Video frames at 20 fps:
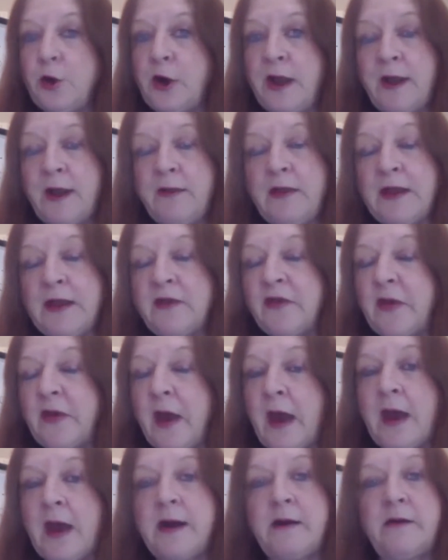you know,
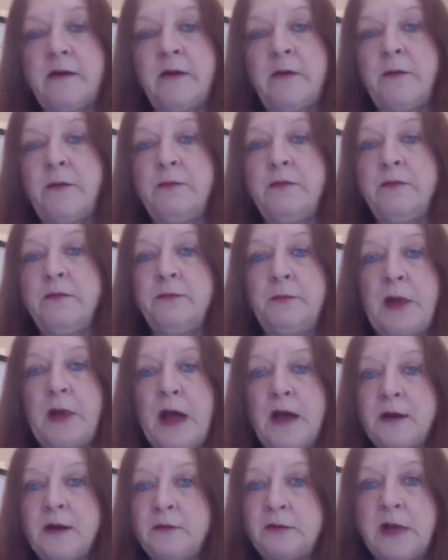and that's kind of the
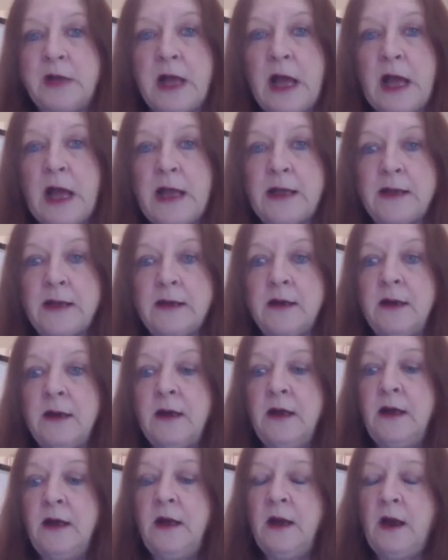bottom
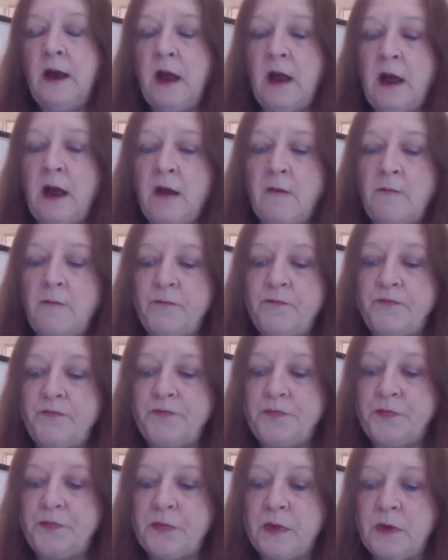line.
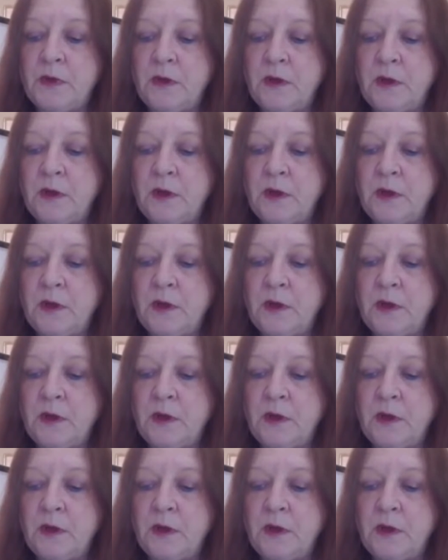Um,